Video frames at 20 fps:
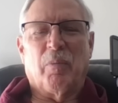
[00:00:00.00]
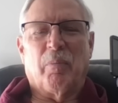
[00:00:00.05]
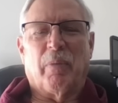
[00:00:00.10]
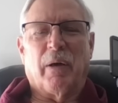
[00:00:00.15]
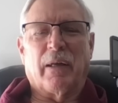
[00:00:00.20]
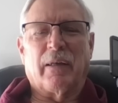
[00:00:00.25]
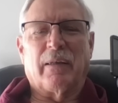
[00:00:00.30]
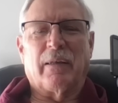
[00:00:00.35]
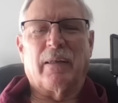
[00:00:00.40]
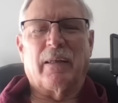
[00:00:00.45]

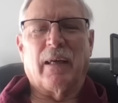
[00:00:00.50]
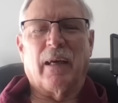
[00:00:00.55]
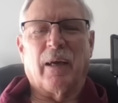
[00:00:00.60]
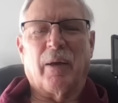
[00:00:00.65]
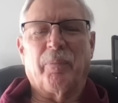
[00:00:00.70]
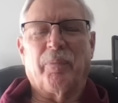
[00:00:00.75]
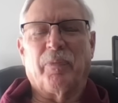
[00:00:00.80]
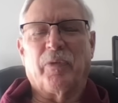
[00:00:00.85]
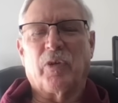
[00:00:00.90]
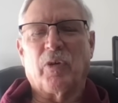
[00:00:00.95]
But
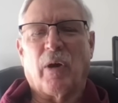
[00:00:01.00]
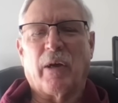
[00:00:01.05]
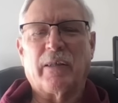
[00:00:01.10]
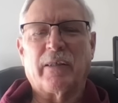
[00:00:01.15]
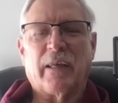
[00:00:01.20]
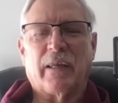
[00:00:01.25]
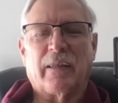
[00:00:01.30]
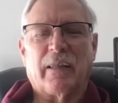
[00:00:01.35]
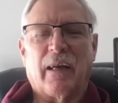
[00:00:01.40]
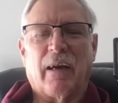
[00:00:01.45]
um, so I
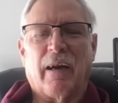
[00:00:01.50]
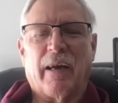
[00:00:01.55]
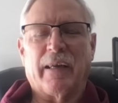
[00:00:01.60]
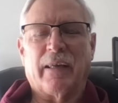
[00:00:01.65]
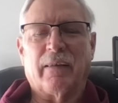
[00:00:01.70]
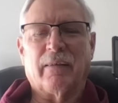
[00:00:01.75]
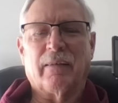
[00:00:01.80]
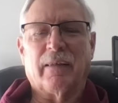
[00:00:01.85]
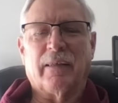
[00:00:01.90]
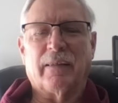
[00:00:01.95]
sat there. I,
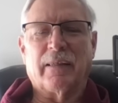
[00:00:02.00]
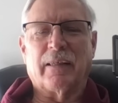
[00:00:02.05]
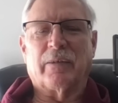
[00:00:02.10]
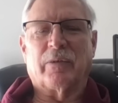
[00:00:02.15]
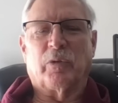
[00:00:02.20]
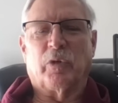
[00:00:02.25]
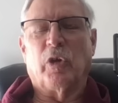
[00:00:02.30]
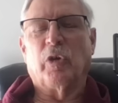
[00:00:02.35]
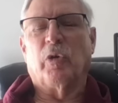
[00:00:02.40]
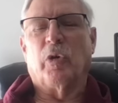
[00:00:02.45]
he
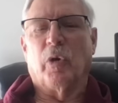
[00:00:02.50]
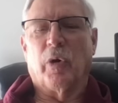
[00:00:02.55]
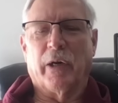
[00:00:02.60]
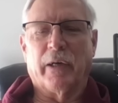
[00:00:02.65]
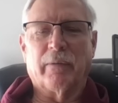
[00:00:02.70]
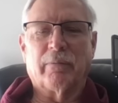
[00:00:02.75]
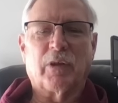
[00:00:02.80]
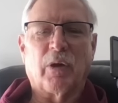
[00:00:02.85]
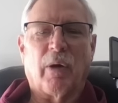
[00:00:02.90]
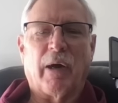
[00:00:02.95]
says, You do it.
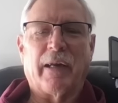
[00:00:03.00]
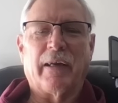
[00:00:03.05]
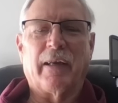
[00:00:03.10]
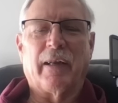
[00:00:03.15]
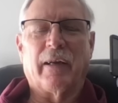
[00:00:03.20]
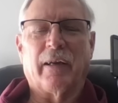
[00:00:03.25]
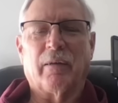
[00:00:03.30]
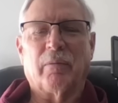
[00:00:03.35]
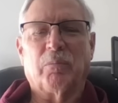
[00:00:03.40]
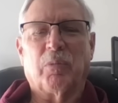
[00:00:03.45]
So I
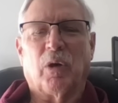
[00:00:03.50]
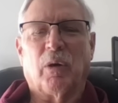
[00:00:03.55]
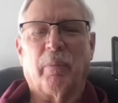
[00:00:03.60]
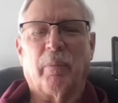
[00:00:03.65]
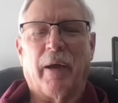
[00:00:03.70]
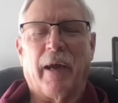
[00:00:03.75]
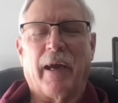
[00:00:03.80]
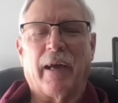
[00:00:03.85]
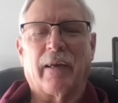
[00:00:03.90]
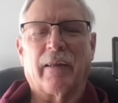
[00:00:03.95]
did it, put it
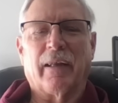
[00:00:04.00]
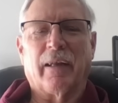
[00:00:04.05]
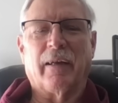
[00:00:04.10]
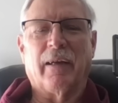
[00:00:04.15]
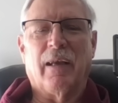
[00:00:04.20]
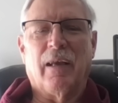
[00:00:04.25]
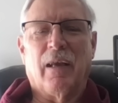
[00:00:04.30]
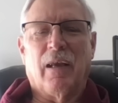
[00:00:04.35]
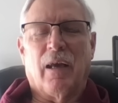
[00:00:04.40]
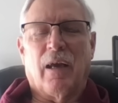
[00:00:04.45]
back. And
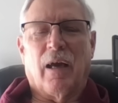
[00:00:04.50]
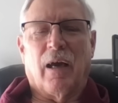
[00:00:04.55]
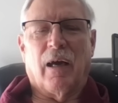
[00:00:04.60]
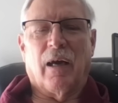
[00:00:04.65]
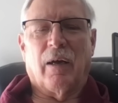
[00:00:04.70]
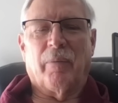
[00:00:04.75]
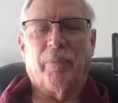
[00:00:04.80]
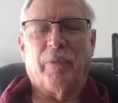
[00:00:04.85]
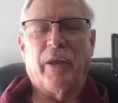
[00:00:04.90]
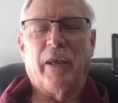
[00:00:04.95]
then
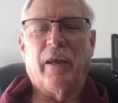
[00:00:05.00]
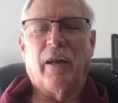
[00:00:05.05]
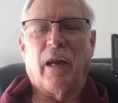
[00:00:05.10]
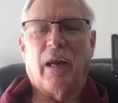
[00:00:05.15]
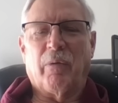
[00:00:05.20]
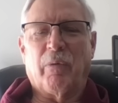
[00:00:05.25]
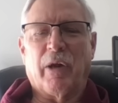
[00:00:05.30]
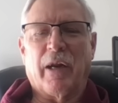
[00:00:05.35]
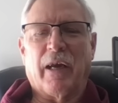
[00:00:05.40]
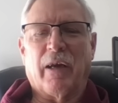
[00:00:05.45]
uh, he and
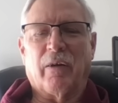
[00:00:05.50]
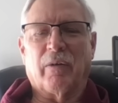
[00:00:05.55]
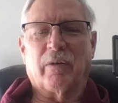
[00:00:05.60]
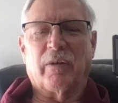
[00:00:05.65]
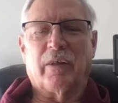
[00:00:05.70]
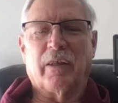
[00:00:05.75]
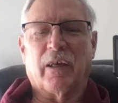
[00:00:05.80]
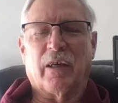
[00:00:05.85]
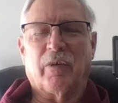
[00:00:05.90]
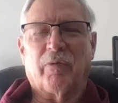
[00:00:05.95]
I went
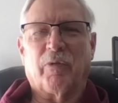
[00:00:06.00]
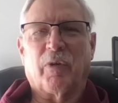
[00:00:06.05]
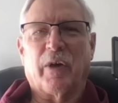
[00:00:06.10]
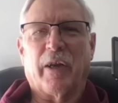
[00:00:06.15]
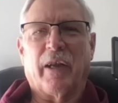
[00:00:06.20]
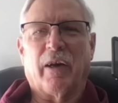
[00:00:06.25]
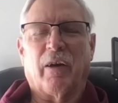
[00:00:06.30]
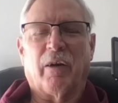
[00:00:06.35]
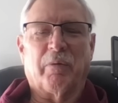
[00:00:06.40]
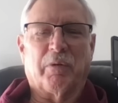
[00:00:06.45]
out uh, for
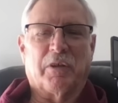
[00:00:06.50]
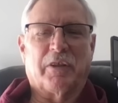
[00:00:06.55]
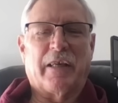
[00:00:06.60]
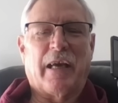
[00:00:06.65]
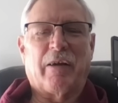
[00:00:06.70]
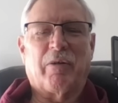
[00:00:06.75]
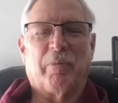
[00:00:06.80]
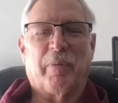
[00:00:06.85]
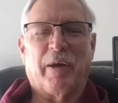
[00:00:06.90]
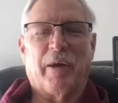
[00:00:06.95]
dinner. It was
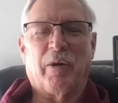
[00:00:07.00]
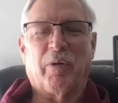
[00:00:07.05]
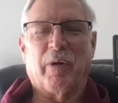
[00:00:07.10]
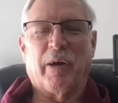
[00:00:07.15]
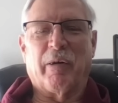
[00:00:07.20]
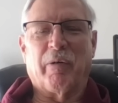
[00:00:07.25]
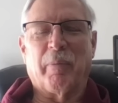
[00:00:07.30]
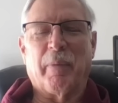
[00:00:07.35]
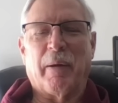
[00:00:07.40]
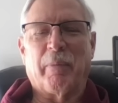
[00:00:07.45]
Sacramento, I
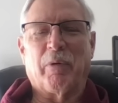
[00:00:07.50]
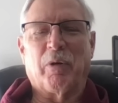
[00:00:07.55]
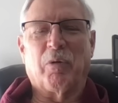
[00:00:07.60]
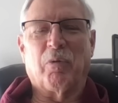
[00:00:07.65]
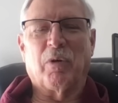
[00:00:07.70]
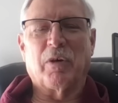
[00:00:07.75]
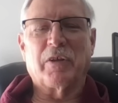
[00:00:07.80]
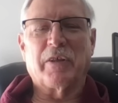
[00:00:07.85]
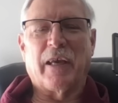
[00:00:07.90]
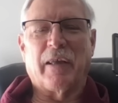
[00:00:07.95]
remember. And
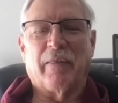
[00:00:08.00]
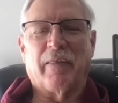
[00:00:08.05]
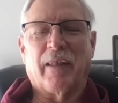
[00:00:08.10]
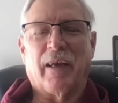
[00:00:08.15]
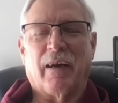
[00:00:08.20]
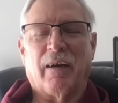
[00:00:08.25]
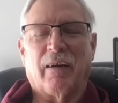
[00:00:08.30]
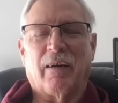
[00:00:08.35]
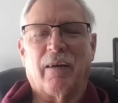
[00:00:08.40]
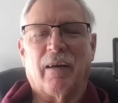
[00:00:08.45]
we're sitting
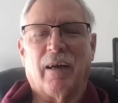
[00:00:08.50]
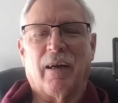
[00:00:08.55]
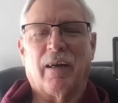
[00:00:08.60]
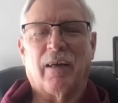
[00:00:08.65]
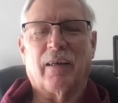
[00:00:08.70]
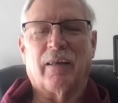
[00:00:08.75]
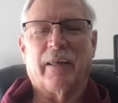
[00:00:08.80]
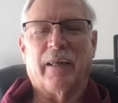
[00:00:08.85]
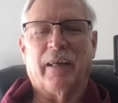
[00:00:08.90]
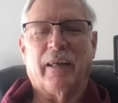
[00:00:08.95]
there
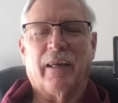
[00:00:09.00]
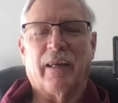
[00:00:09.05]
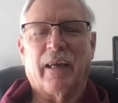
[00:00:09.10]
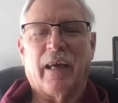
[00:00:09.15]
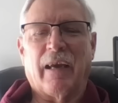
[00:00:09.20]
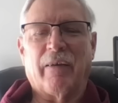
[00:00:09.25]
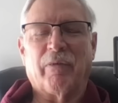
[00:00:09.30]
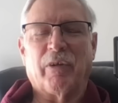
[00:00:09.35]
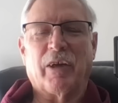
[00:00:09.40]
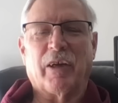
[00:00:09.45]
uh, eating,
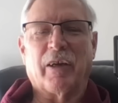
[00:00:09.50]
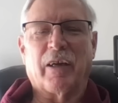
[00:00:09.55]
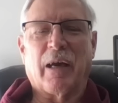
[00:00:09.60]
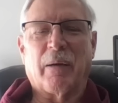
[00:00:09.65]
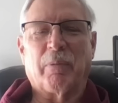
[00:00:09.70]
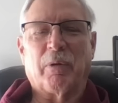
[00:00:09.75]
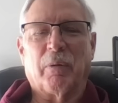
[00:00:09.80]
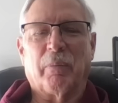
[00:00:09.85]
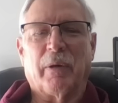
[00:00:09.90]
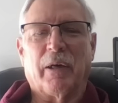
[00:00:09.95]
having a
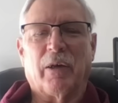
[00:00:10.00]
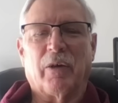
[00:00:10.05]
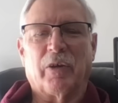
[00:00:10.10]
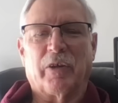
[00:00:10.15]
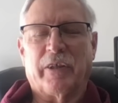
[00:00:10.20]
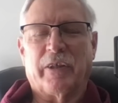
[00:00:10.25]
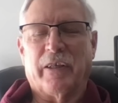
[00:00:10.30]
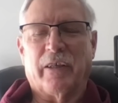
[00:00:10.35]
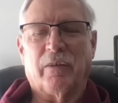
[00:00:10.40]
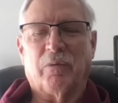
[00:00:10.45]
couple of
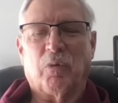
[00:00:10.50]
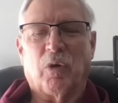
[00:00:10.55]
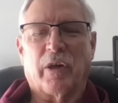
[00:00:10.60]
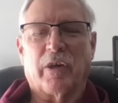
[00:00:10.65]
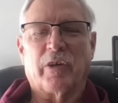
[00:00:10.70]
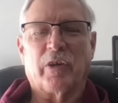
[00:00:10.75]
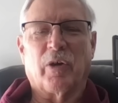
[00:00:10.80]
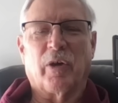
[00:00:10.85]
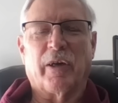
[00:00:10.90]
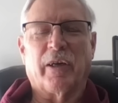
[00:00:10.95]
beers. She didn't want
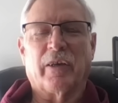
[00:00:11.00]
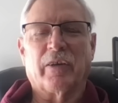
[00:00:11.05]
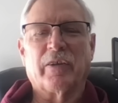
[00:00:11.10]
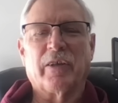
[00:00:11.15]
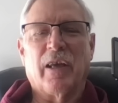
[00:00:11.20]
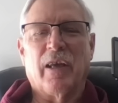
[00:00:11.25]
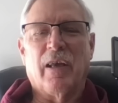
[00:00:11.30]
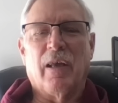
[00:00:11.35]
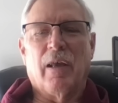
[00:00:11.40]
to join us.